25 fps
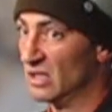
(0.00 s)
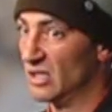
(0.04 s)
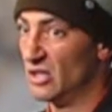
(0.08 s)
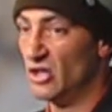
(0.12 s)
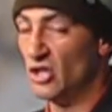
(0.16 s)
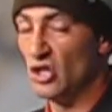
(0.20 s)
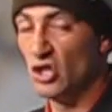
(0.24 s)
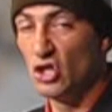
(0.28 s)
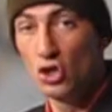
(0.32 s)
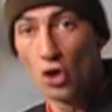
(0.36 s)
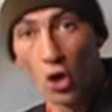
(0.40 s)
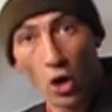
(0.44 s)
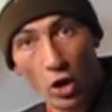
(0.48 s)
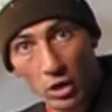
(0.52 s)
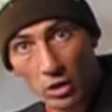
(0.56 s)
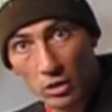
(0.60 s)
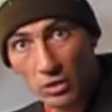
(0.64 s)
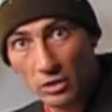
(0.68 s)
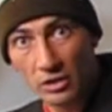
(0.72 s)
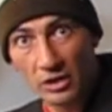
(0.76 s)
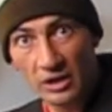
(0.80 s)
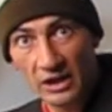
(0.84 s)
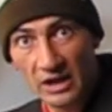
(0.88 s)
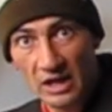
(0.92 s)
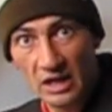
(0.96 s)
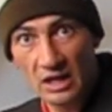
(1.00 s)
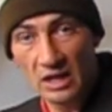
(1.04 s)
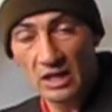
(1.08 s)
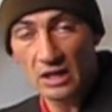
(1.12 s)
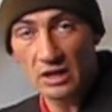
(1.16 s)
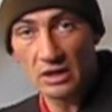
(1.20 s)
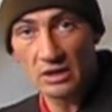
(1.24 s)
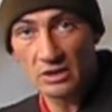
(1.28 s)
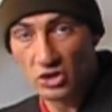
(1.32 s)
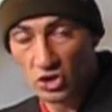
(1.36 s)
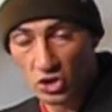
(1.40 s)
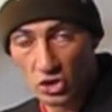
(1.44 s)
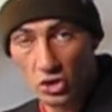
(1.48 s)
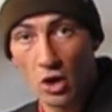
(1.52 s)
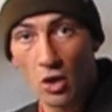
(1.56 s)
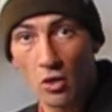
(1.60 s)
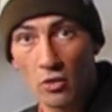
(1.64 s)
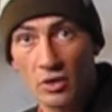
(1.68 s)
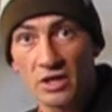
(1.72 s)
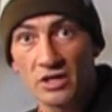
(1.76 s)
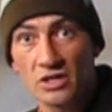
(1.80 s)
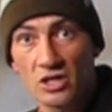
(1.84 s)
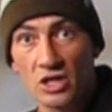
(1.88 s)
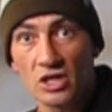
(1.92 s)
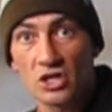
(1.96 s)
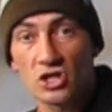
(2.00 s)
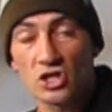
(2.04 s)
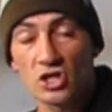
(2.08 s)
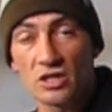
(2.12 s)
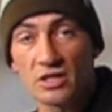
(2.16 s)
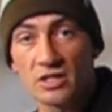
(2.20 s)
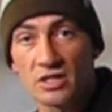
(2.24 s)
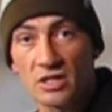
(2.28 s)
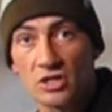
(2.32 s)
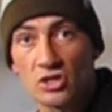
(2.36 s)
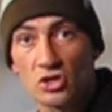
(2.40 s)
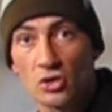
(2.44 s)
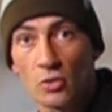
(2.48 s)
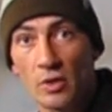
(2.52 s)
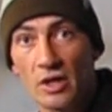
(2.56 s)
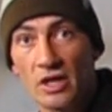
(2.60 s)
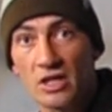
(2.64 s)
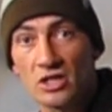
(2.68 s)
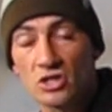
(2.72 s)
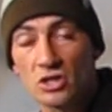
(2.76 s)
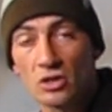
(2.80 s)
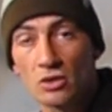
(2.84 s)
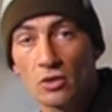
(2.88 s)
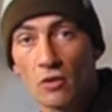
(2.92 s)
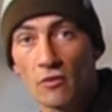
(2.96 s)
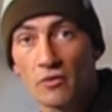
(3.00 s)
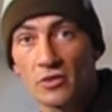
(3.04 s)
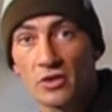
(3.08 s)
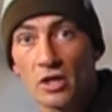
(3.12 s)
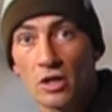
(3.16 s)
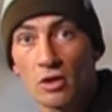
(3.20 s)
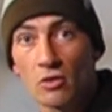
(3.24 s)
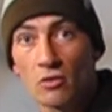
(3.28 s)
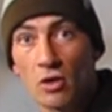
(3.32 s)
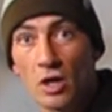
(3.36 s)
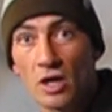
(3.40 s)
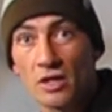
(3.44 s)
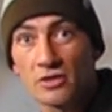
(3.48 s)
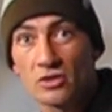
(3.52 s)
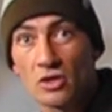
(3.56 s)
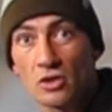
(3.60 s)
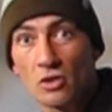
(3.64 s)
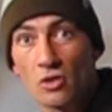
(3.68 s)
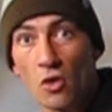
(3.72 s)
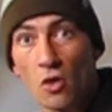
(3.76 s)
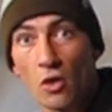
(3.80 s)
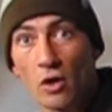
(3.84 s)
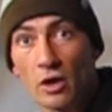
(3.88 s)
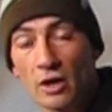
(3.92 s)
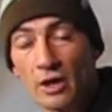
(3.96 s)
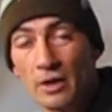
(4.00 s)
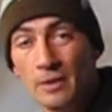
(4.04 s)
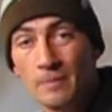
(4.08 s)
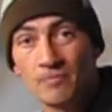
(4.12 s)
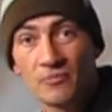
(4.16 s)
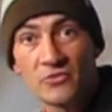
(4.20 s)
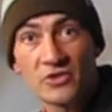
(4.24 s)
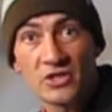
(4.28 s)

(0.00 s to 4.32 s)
gnarly snow condition situation over there in Kranjska.